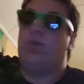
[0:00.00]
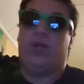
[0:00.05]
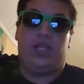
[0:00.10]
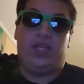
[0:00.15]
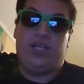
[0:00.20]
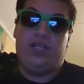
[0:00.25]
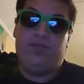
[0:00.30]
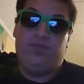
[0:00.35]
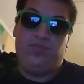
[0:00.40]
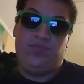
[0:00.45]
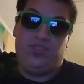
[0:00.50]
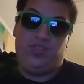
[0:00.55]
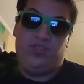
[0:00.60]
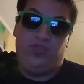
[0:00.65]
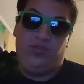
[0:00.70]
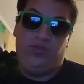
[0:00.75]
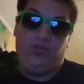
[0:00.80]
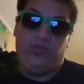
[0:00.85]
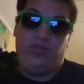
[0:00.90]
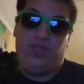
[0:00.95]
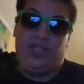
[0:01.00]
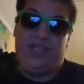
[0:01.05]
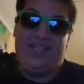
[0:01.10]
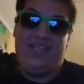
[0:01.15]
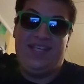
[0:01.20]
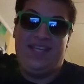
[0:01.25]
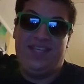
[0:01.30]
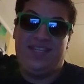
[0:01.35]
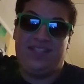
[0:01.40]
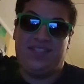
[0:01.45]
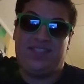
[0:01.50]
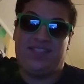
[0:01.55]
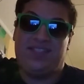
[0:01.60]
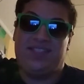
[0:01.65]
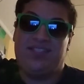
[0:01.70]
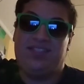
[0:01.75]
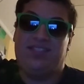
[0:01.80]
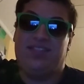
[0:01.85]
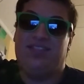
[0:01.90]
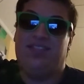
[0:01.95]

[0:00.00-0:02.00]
when it comes to the disc,